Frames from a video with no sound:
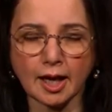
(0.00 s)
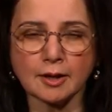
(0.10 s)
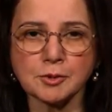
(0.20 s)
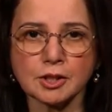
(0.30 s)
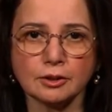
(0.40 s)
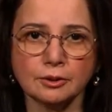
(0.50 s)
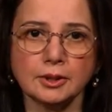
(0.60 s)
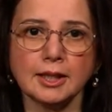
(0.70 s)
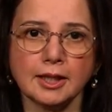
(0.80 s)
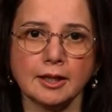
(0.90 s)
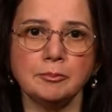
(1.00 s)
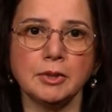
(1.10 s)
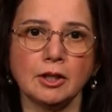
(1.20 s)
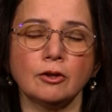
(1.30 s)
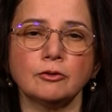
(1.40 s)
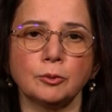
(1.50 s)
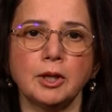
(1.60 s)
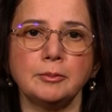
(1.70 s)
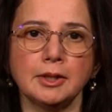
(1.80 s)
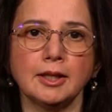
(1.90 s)
absolutely can be
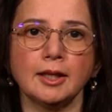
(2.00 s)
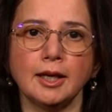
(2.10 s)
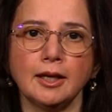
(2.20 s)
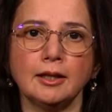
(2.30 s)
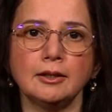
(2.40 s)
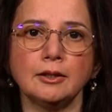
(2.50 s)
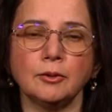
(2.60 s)
overwhelming, and,